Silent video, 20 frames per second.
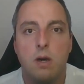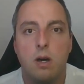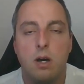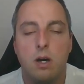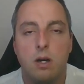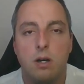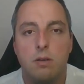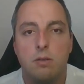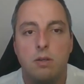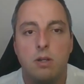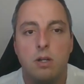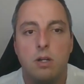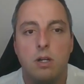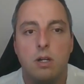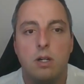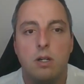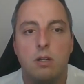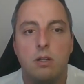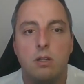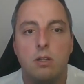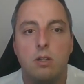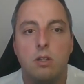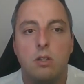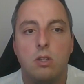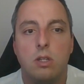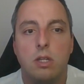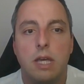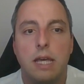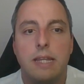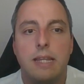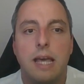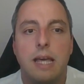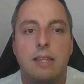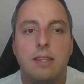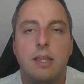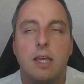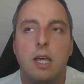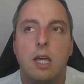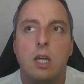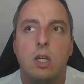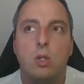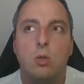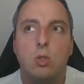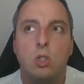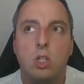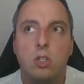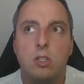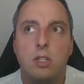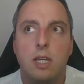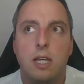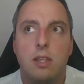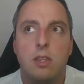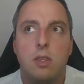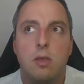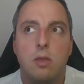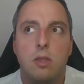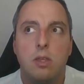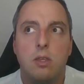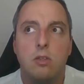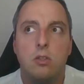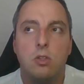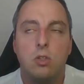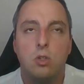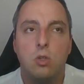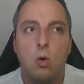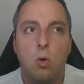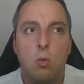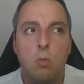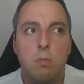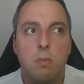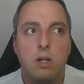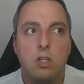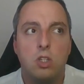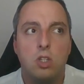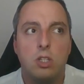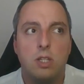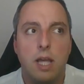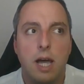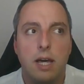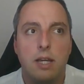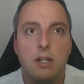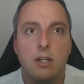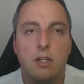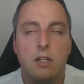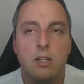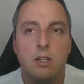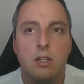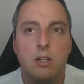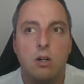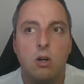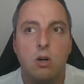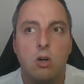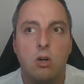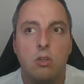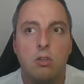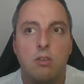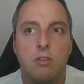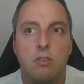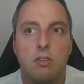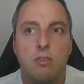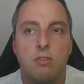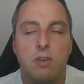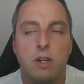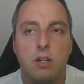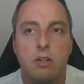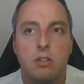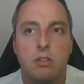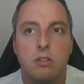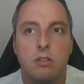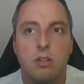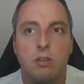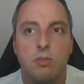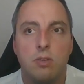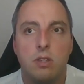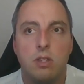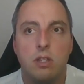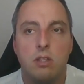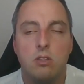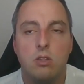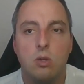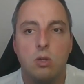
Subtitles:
And you just get so much data on the various different things.